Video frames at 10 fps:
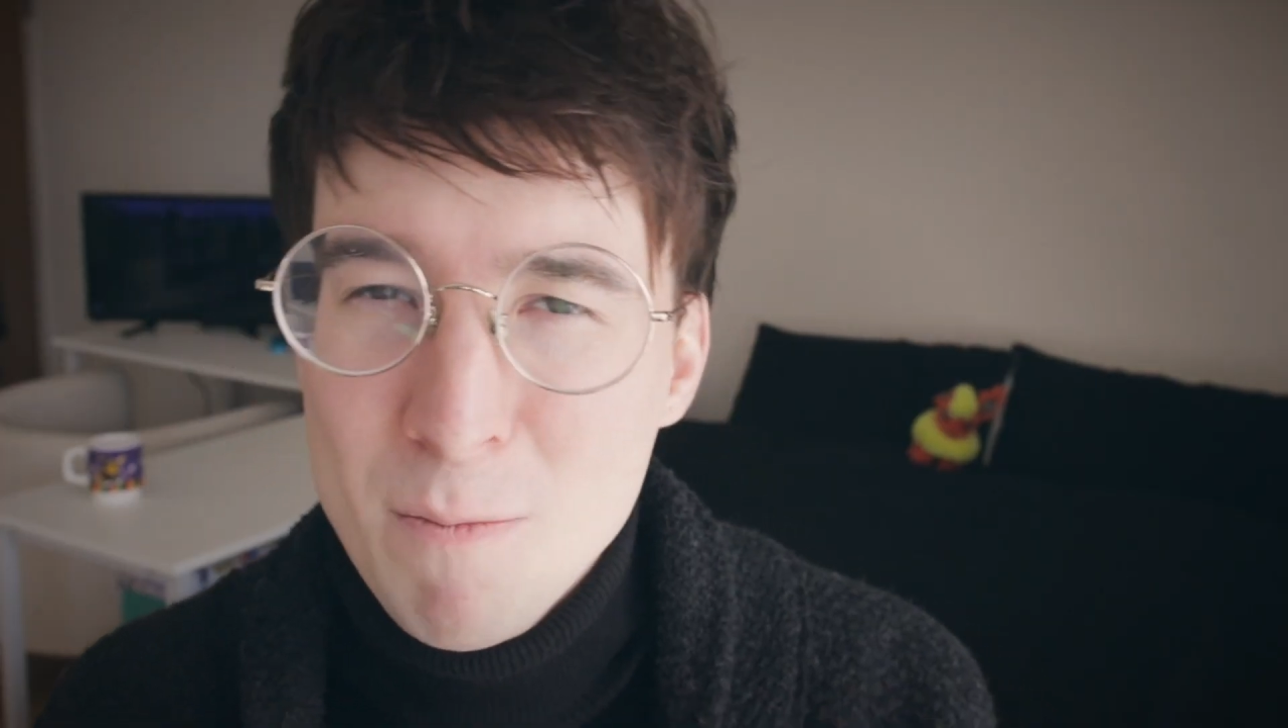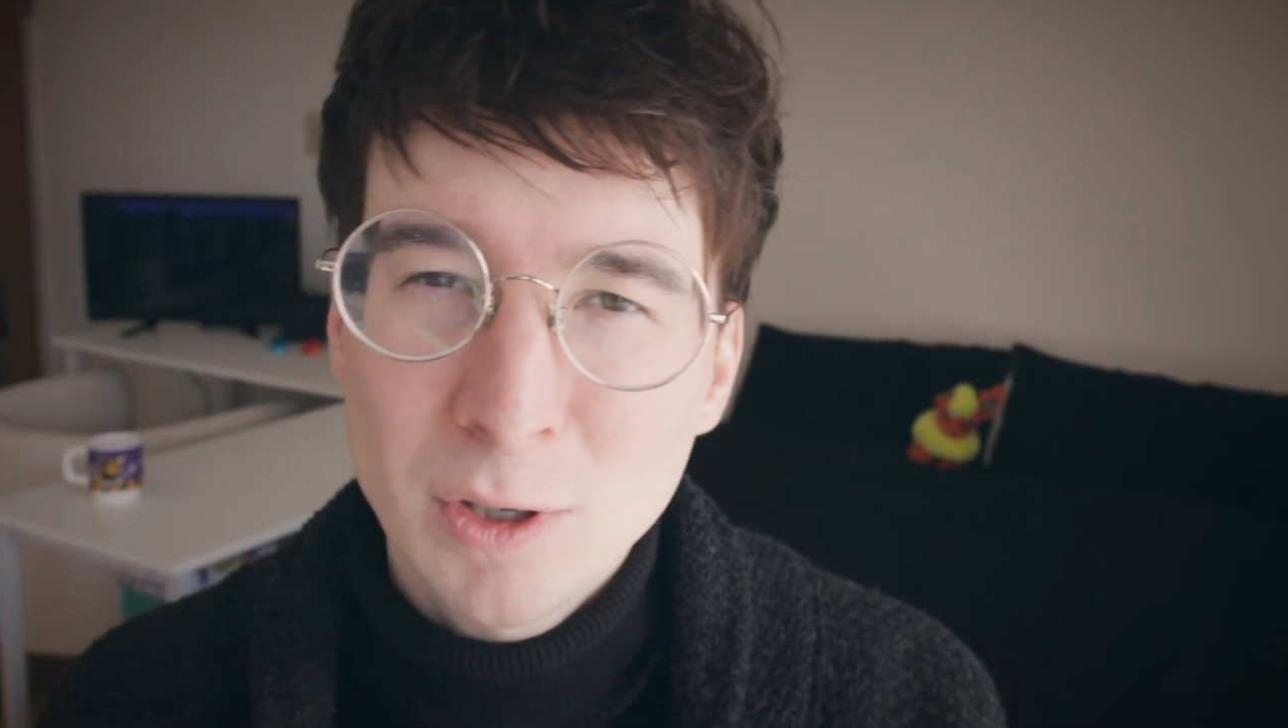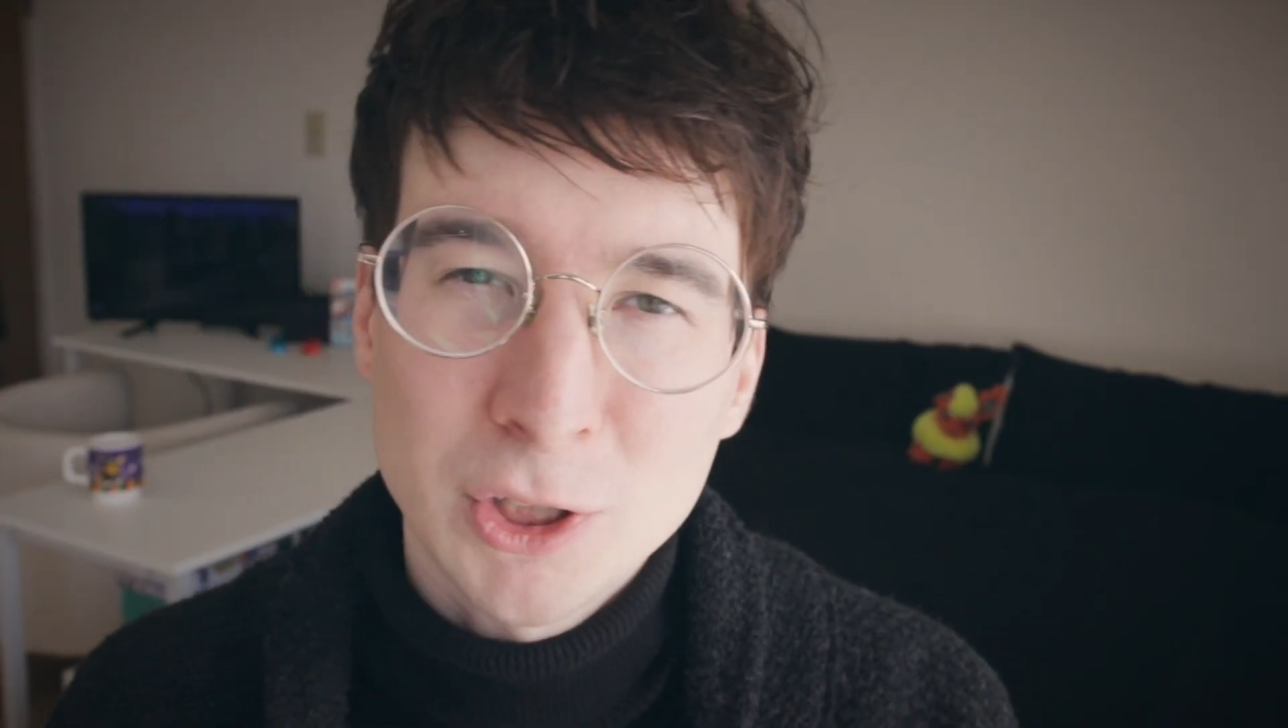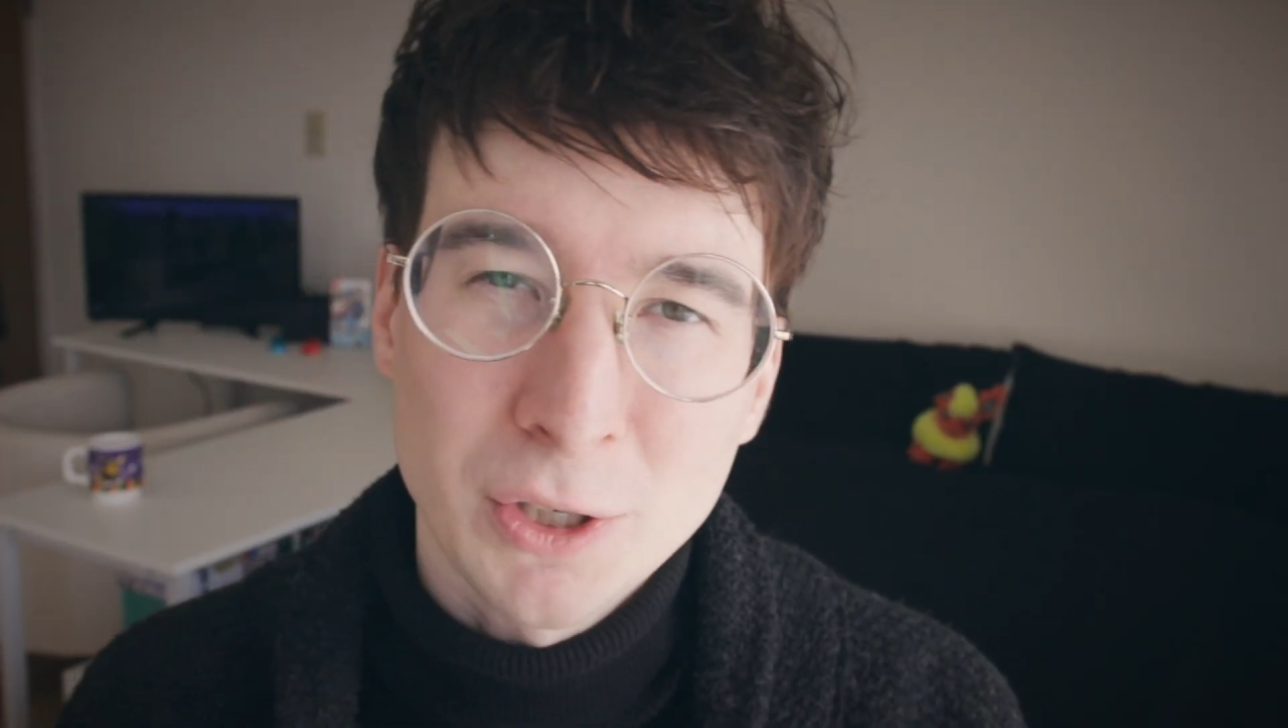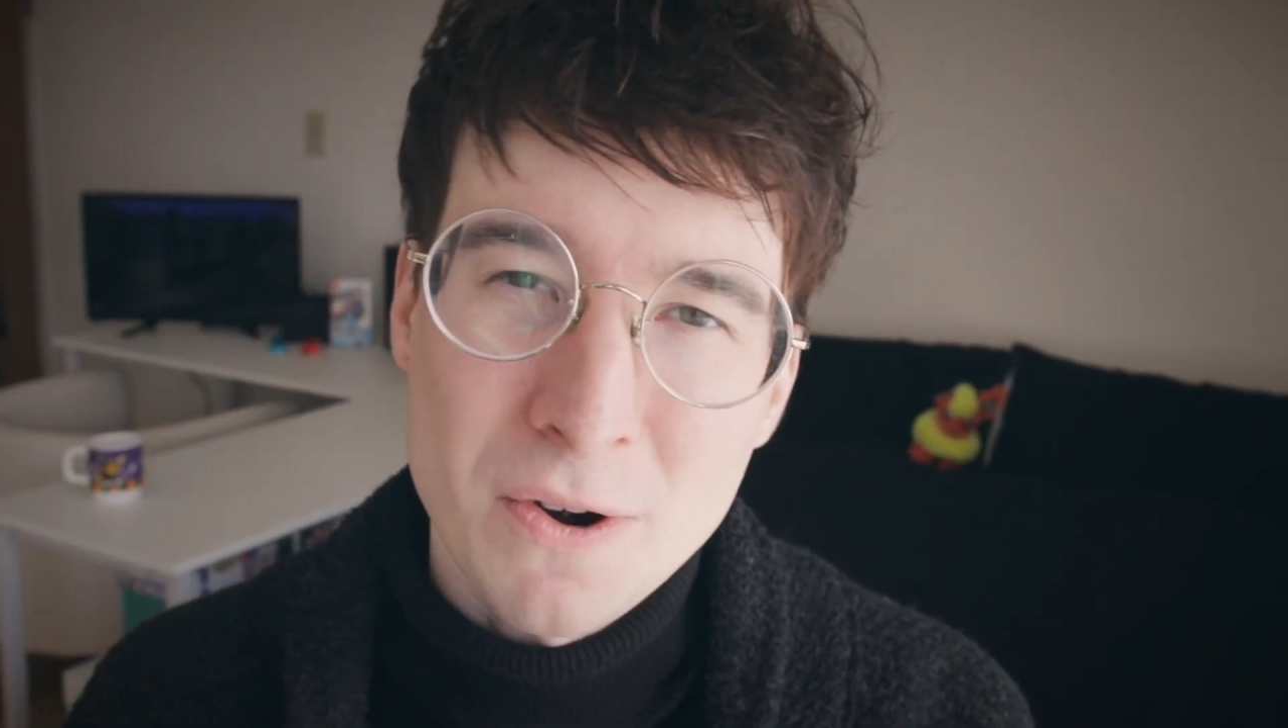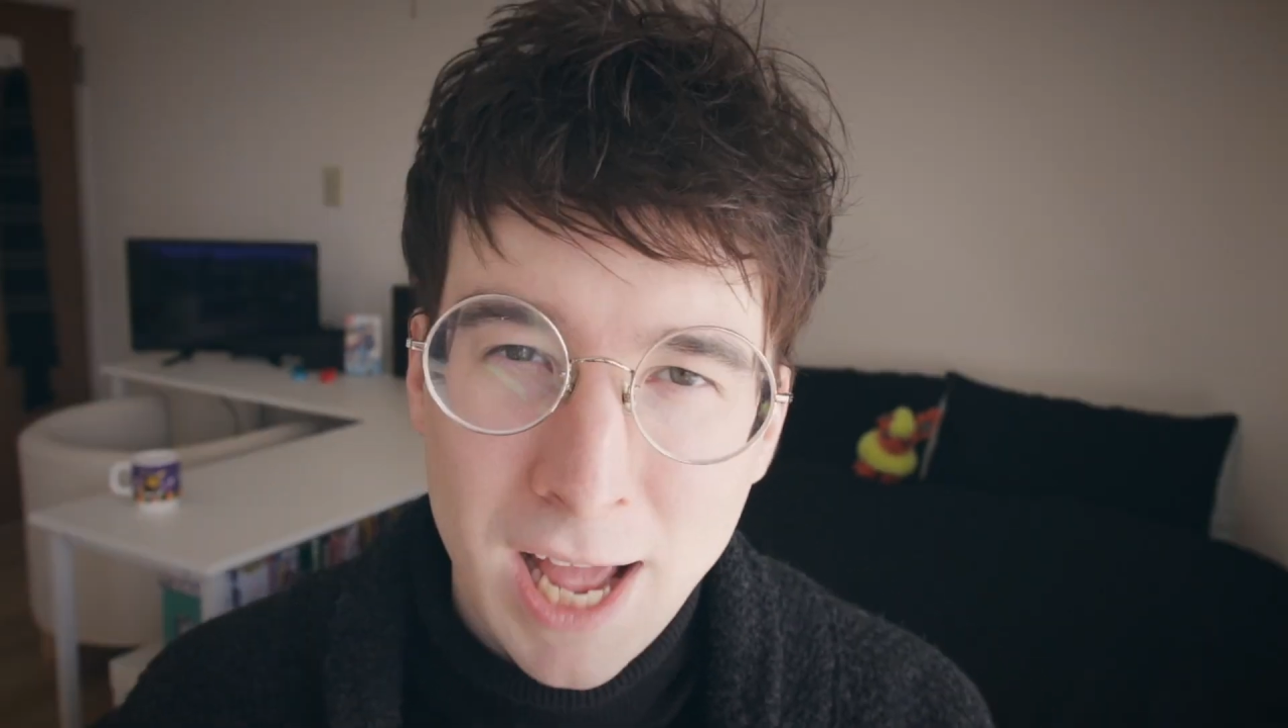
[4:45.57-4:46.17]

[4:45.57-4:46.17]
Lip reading: about you?